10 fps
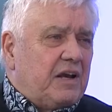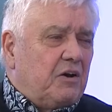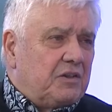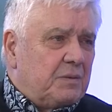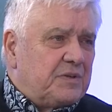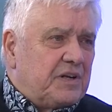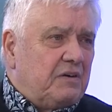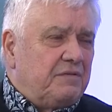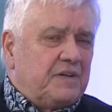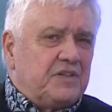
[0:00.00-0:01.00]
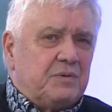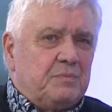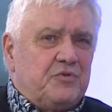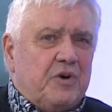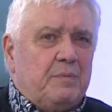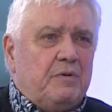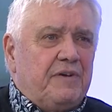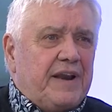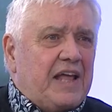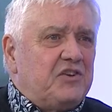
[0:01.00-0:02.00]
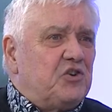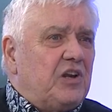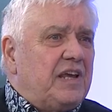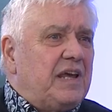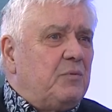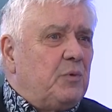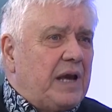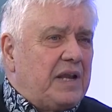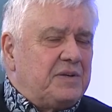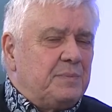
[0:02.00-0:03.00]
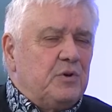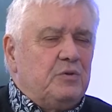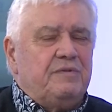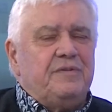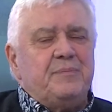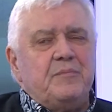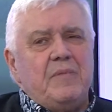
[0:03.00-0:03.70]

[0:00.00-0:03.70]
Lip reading: got themselves in some trouble financially, and we had to move.